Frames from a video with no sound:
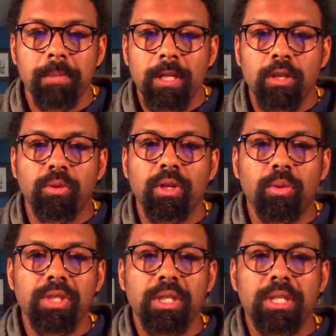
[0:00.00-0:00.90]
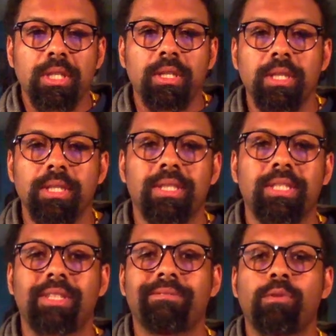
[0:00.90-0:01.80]
Note that it wasn't until
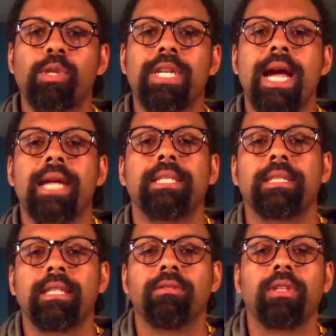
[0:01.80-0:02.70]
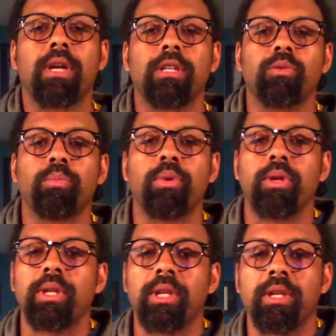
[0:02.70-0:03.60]
1649 that slavery laws were
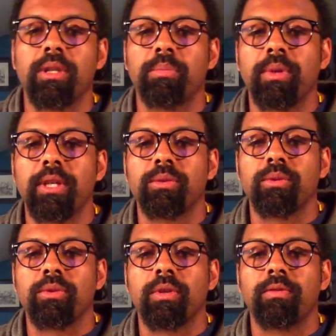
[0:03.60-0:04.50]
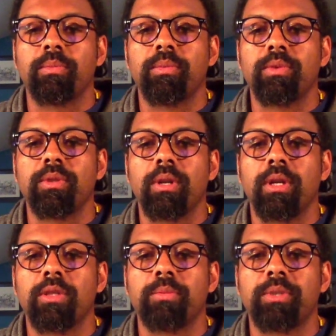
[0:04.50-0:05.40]
put into place, reserved
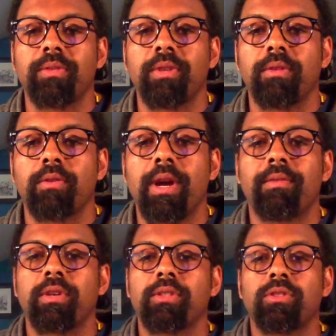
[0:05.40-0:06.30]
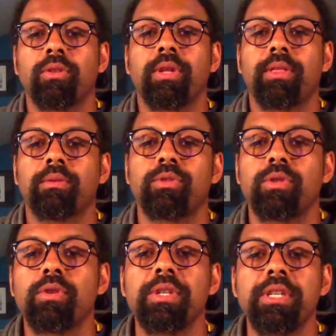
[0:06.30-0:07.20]
specifically for Africans. So that there was
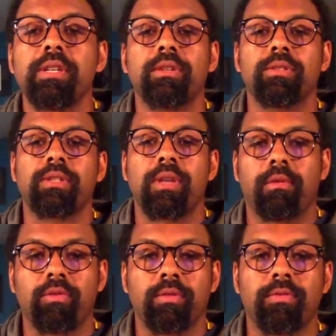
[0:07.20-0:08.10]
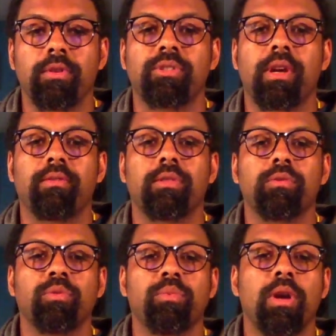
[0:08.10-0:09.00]
30 years after the first
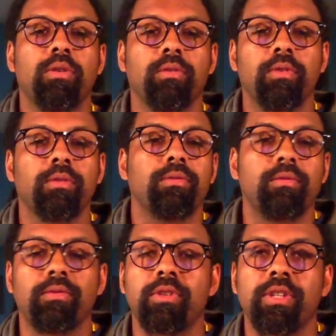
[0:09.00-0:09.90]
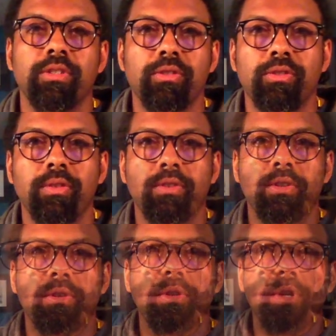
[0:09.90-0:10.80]
Africans were brought over for indentured servitude.